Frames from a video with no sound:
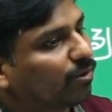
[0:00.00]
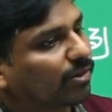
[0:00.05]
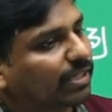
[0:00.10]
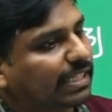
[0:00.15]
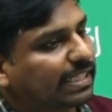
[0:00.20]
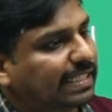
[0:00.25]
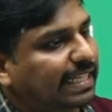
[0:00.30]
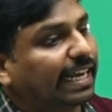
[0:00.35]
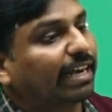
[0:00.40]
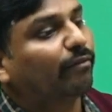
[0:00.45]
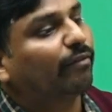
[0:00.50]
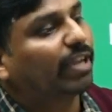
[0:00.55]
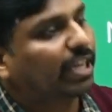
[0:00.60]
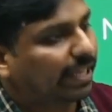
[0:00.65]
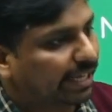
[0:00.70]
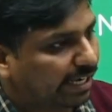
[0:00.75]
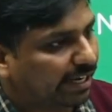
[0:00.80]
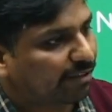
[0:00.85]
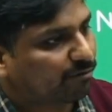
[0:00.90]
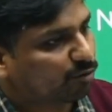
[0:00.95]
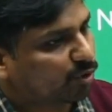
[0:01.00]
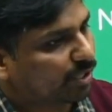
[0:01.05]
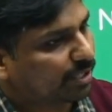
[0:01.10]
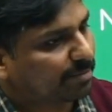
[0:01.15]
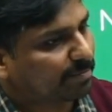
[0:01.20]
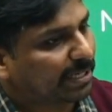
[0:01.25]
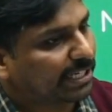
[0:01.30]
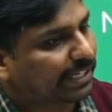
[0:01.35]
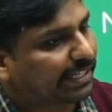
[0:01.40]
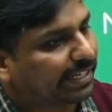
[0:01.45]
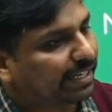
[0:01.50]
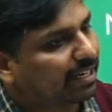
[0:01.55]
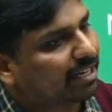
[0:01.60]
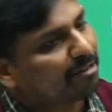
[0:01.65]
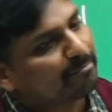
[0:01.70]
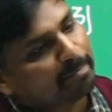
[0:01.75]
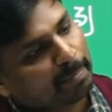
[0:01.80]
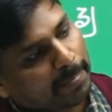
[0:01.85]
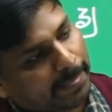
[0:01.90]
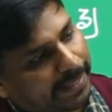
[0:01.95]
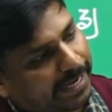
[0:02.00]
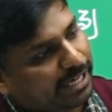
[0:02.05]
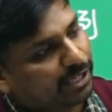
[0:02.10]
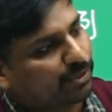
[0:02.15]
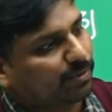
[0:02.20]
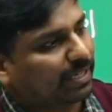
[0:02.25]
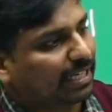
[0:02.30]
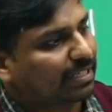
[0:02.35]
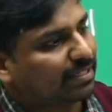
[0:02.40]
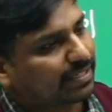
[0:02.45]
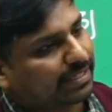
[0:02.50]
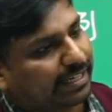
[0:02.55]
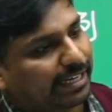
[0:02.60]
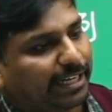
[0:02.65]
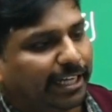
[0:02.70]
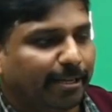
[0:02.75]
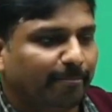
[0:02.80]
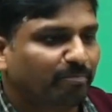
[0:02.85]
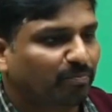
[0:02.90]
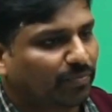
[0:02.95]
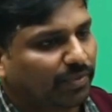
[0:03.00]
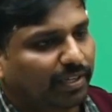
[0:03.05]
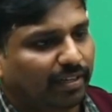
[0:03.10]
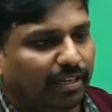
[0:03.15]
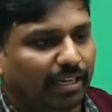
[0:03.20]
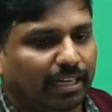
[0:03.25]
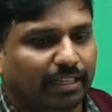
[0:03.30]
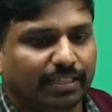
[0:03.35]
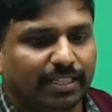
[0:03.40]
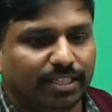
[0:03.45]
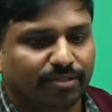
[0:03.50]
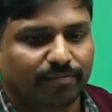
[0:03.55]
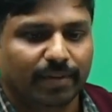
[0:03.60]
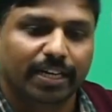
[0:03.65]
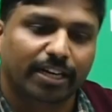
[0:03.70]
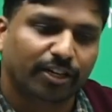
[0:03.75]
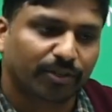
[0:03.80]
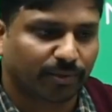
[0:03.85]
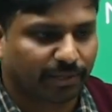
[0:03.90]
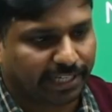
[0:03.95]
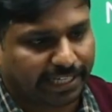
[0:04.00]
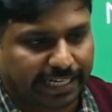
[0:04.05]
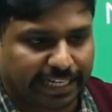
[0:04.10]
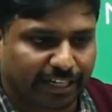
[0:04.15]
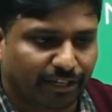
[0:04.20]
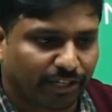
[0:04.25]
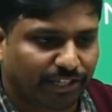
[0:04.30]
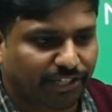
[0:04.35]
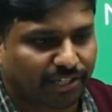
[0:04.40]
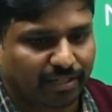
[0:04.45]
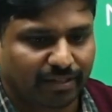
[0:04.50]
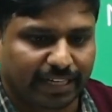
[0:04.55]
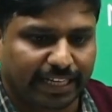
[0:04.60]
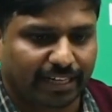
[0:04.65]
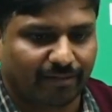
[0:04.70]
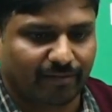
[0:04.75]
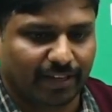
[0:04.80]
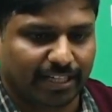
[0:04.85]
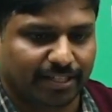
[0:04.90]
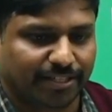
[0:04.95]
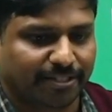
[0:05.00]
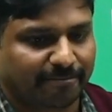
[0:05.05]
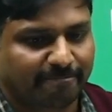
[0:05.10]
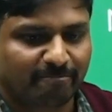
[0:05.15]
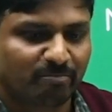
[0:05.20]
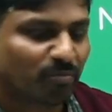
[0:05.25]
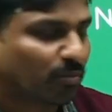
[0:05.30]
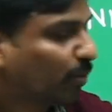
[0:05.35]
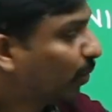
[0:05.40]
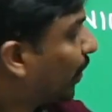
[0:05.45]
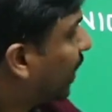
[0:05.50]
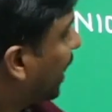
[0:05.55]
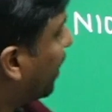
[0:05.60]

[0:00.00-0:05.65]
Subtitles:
this NIOS material and you can study this one and you can enrich likewise. Okay,